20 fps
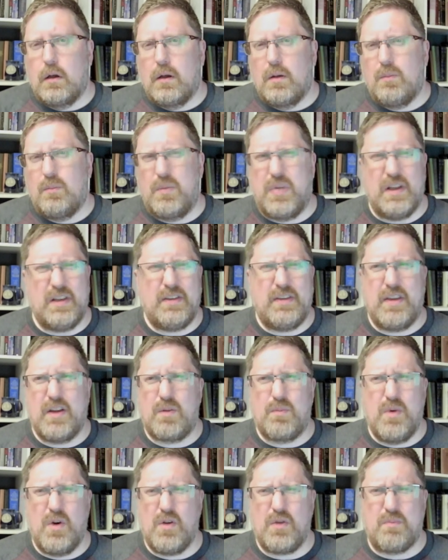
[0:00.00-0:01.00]
but they're
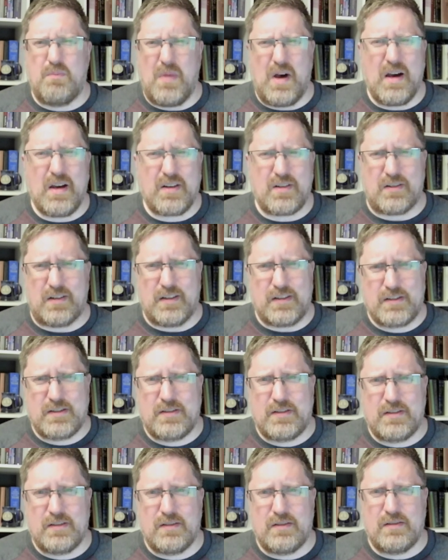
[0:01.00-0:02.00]
both
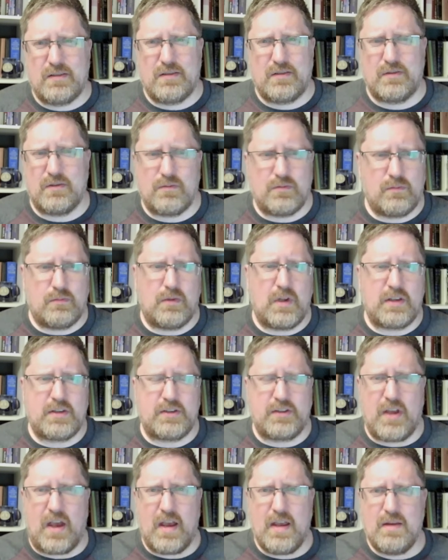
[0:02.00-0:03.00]
moderates. At the
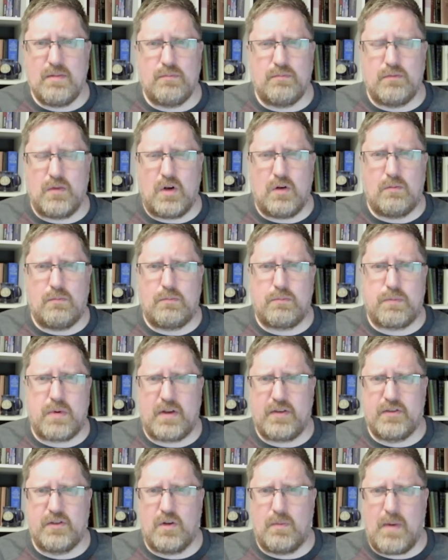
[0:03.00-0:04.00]
time,
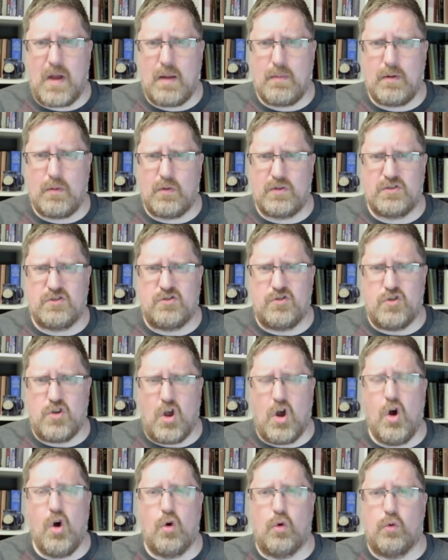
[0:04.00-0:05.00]
President Obama was
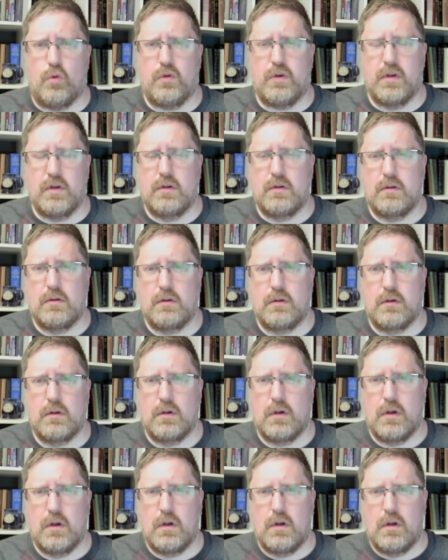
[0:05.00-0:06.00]
known
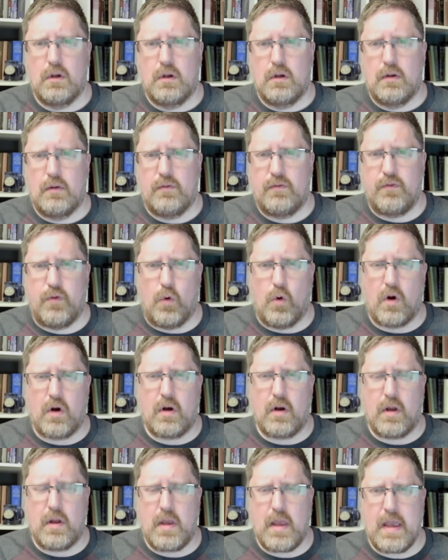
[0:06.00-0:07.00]

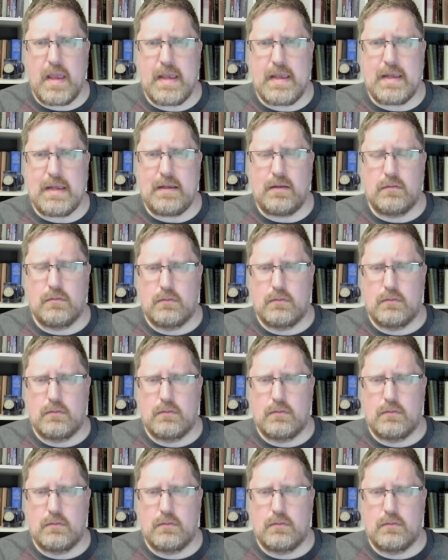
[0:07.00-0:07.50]
for a